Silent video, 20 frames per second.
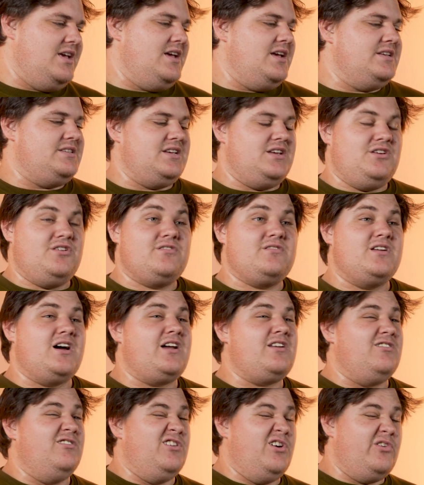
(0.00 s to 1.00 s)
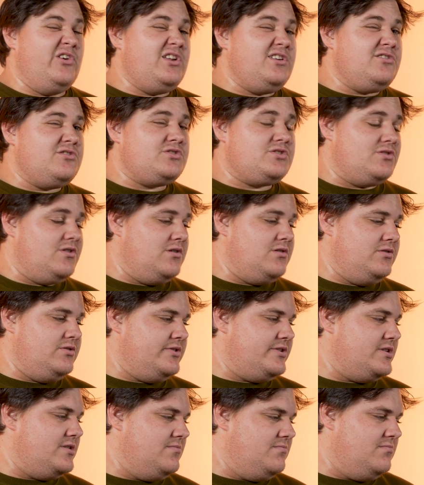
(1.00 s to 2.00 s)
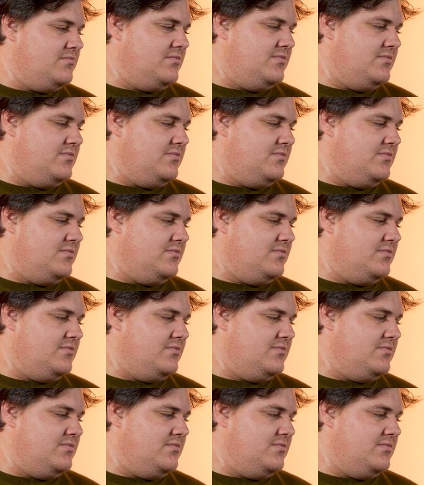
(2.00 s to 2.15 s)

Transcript: is that you're not alone in your struggles.